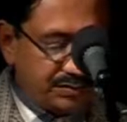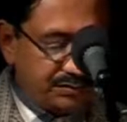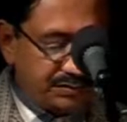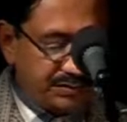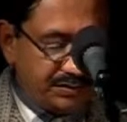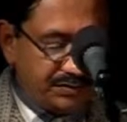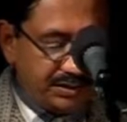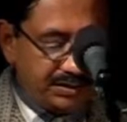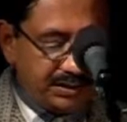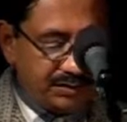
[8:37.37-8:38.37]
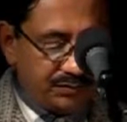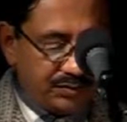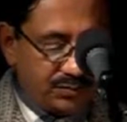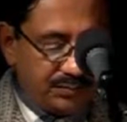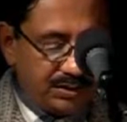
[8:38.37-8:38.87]
that doctors
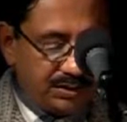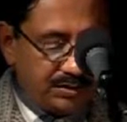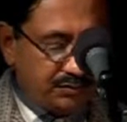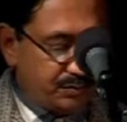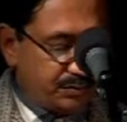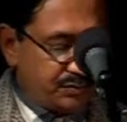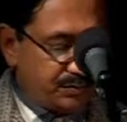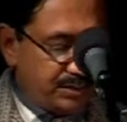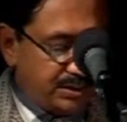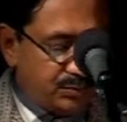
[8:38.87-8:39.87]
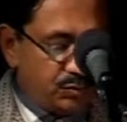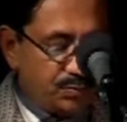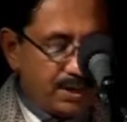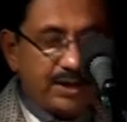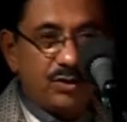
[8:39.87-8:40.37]
suggested that one of the lungs
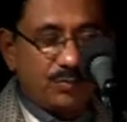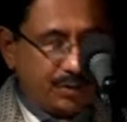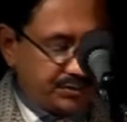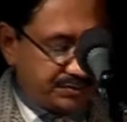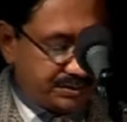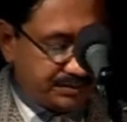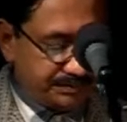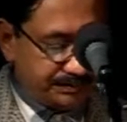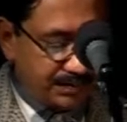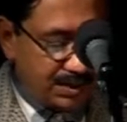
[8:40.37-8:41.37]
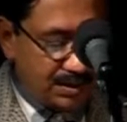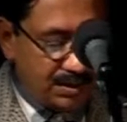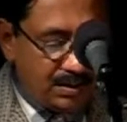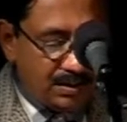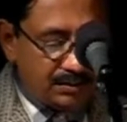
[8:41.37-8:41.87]
must be removed by an operation.